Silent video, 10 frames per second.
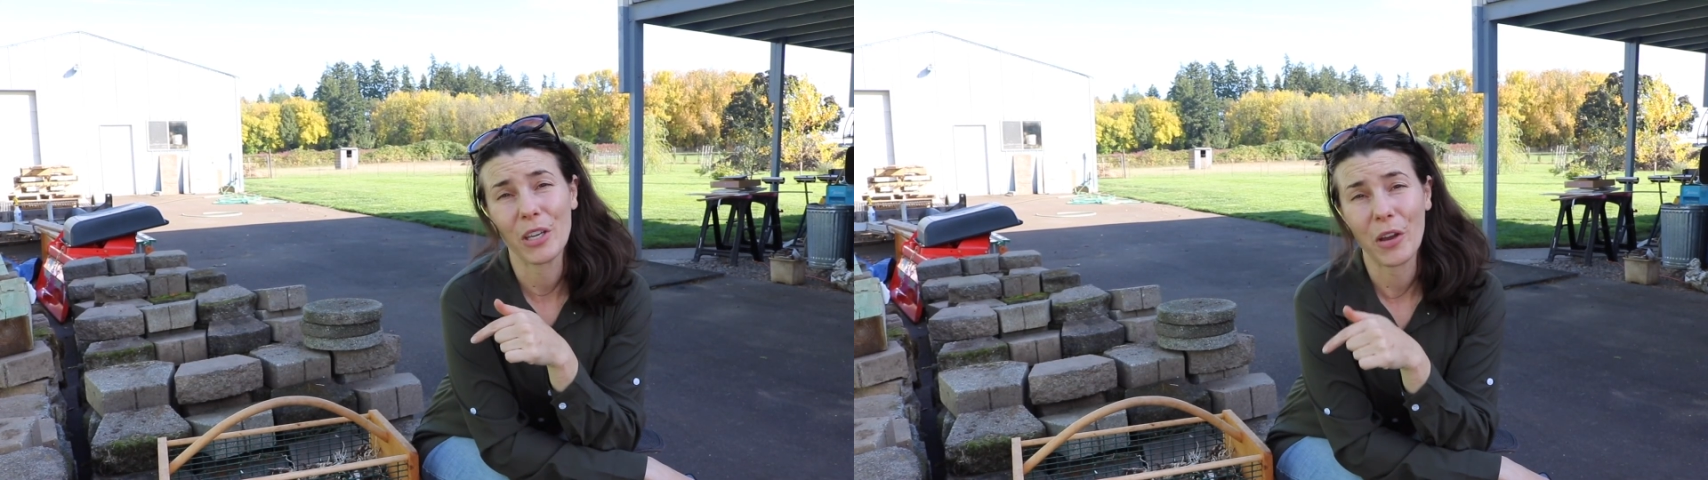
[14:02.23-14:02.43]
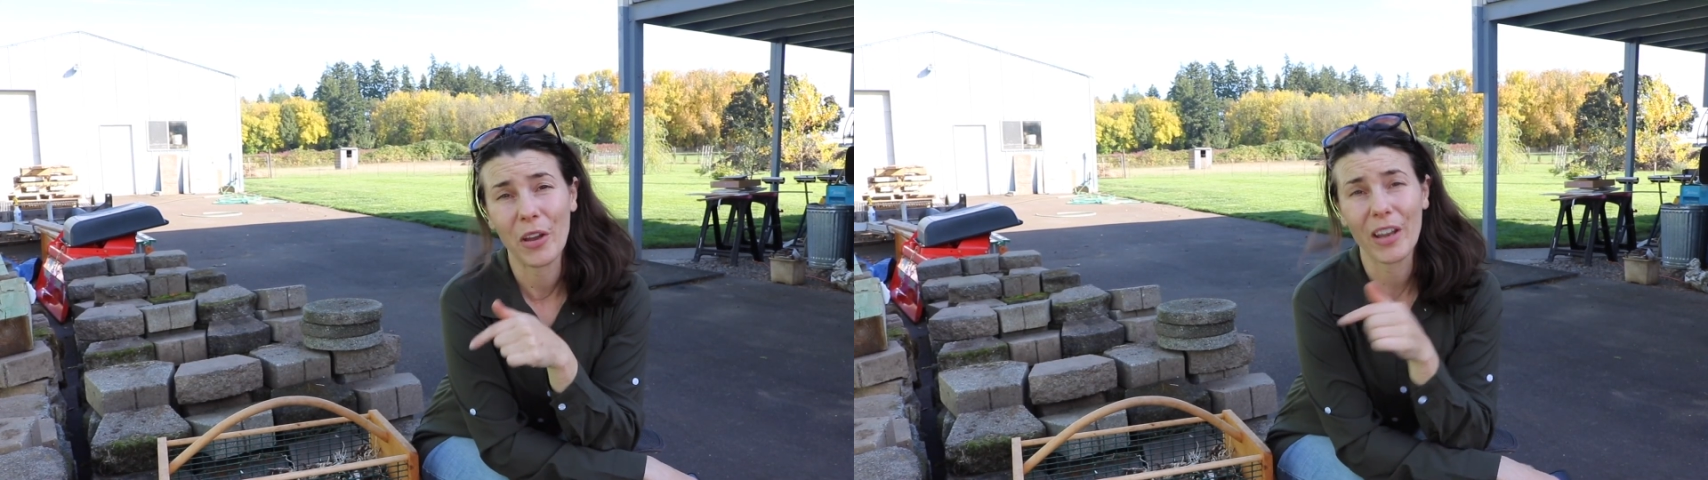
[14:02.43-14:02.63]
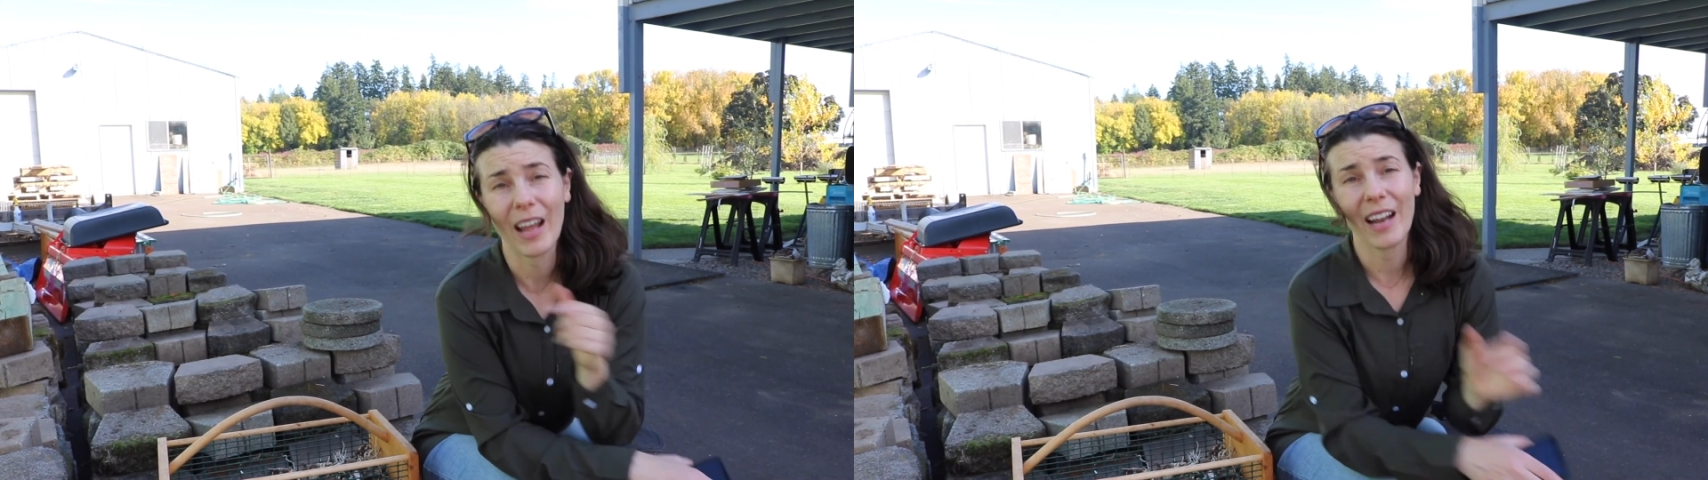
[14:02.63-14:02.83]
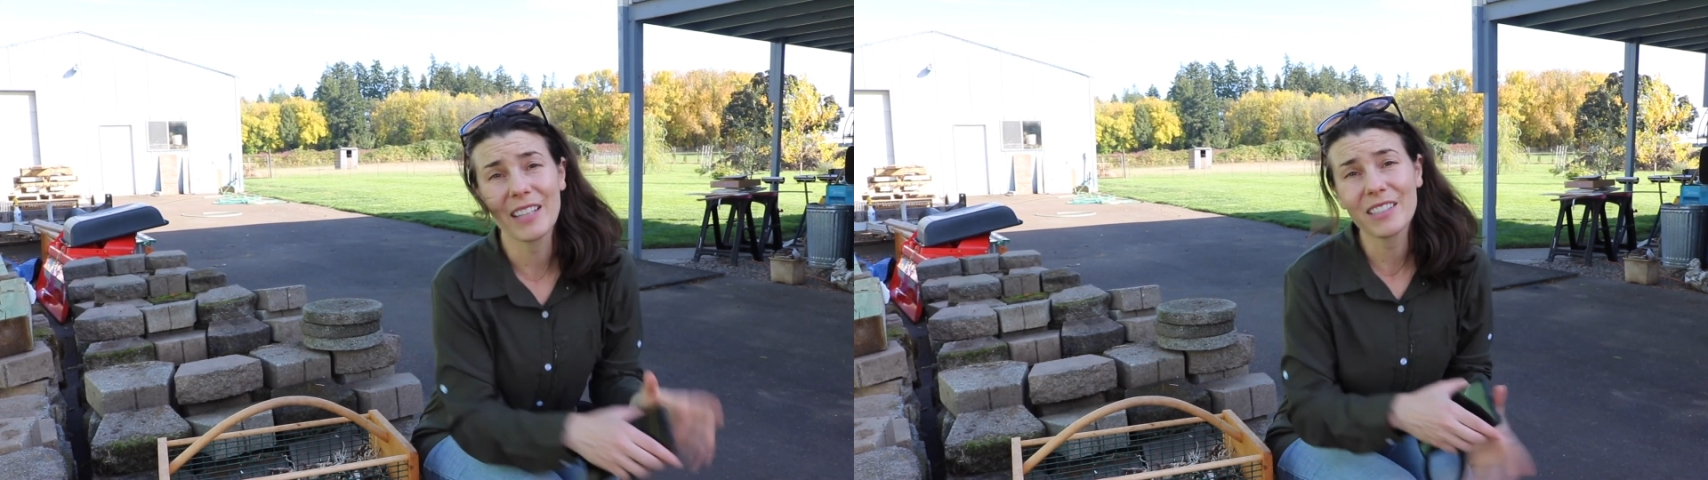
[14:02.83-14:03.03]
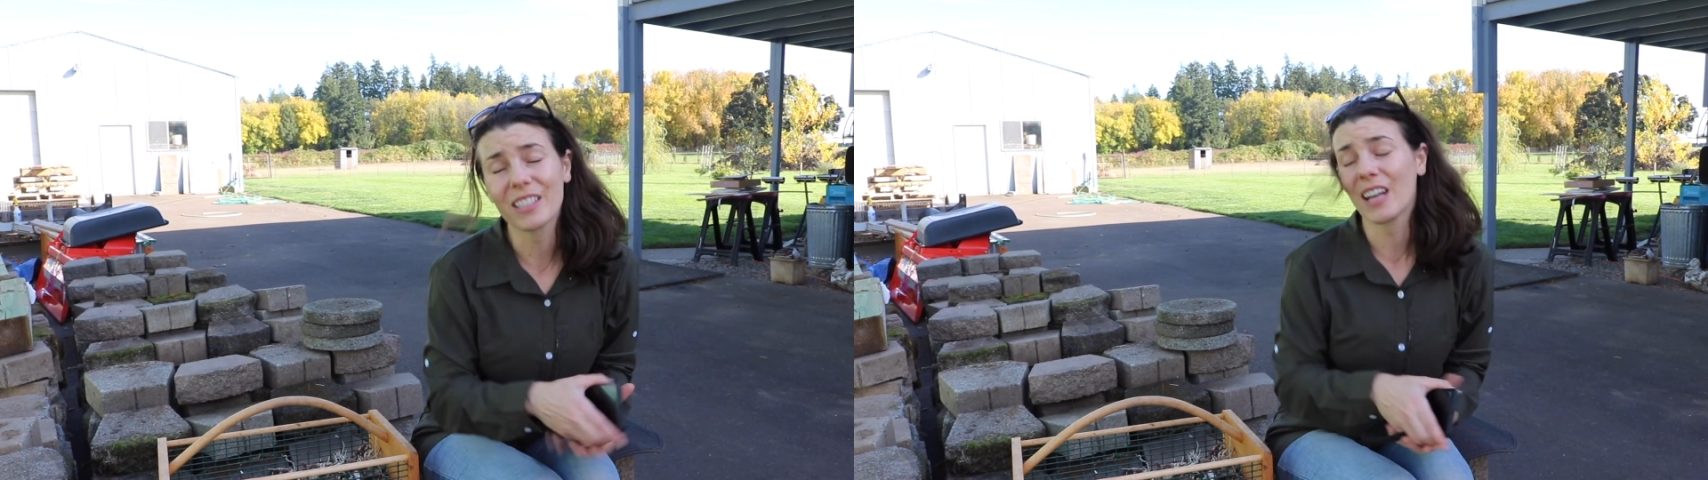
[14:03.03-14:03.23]
could, and I
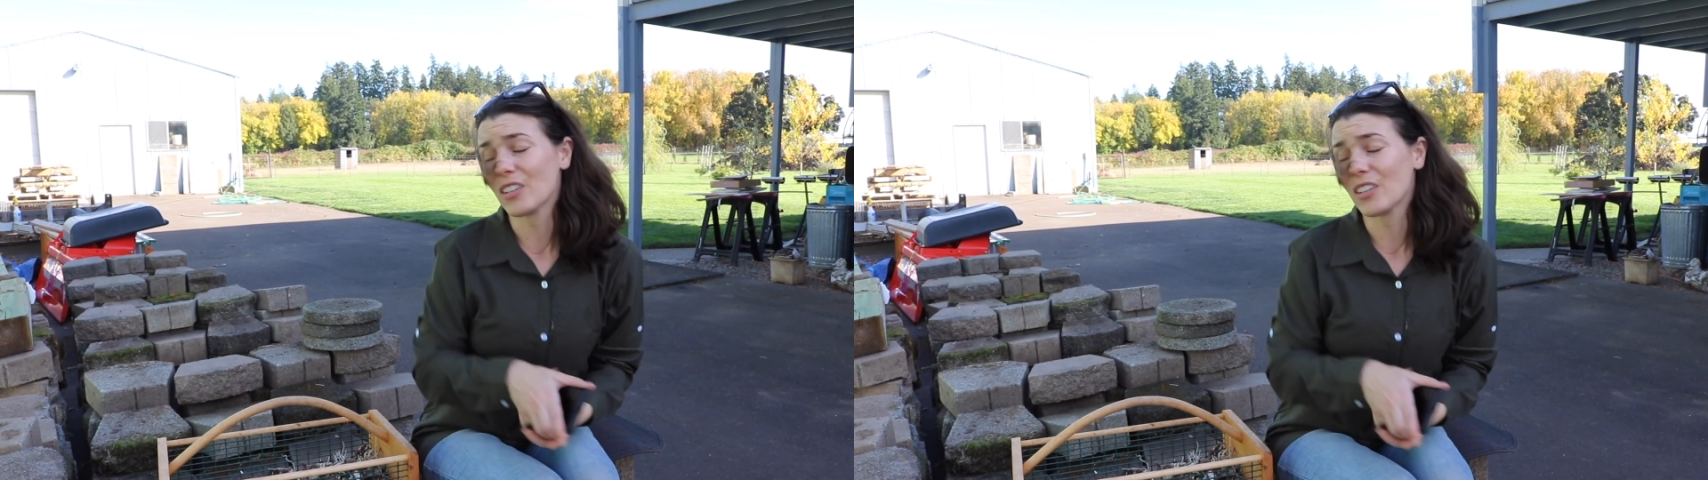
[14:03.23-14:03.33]
still have a